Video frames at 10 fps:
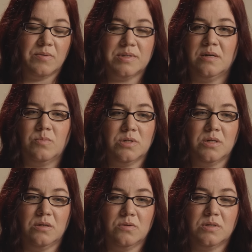I was able
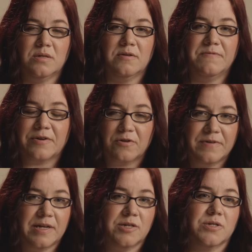to use the federal
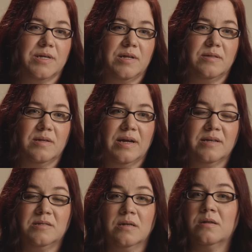financial aid that
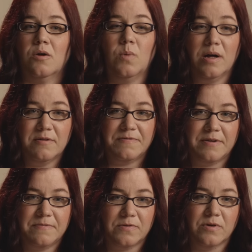I suddenly
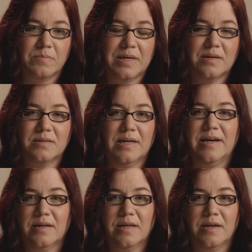qualified for because I
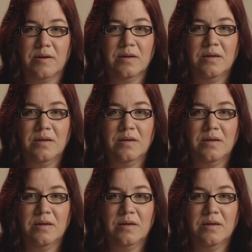had a kid.